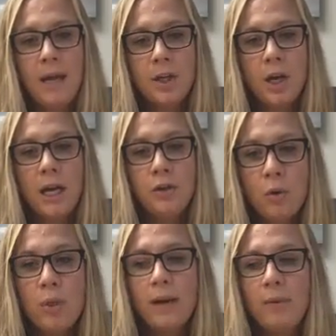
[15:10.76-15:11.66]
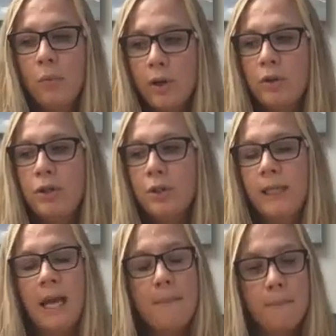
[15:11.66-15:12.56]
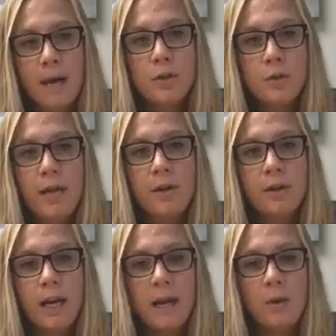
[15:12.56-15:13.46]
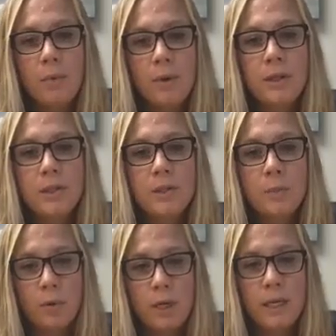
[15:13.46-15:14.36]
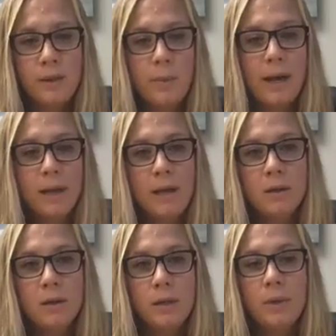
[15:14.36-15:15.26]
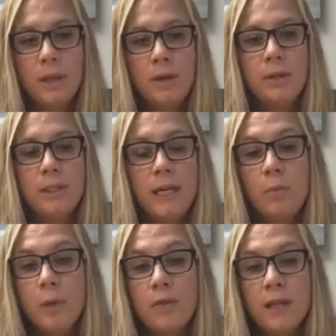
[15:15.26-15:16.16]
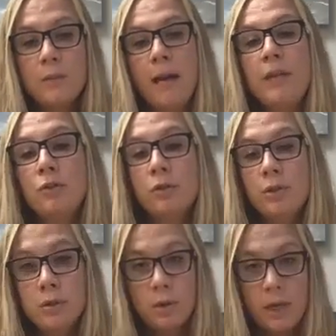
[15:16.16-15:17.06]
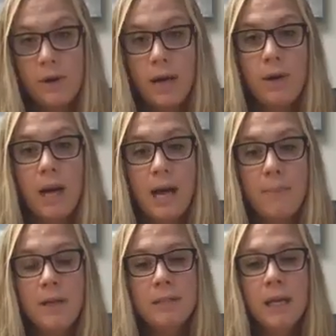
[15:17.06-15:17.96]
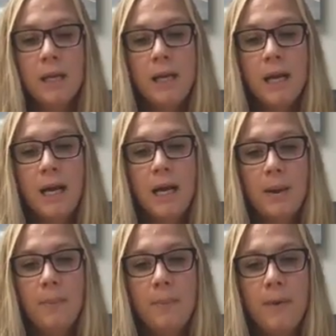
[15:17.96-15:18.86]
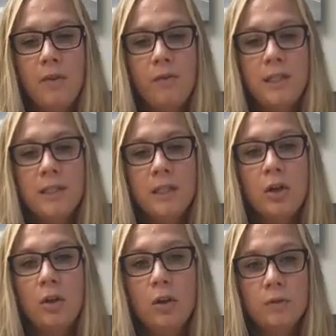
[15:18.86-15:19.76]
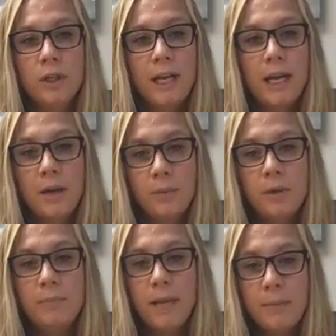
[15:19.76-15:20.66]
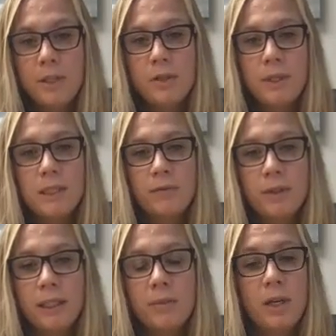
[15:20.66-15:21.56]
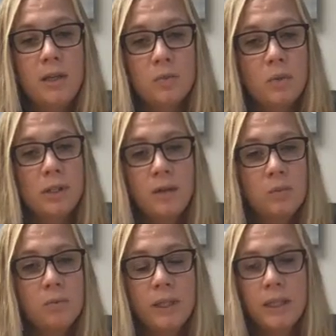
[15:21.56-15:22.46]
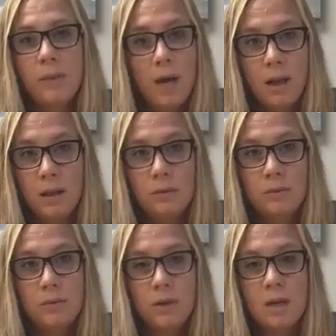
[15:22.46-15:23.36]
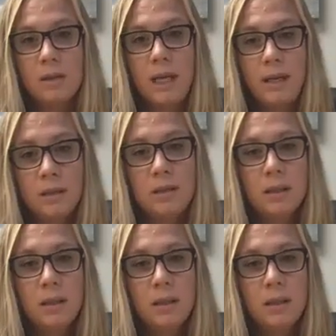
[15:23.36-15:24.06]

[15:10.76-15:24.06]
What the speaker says: I know that we're doing that much better now with support in the back end, without a doubt. But that's my true story of how it happened. If I did it all over again, I would maybe do it differently, but it's worked out really well regardless.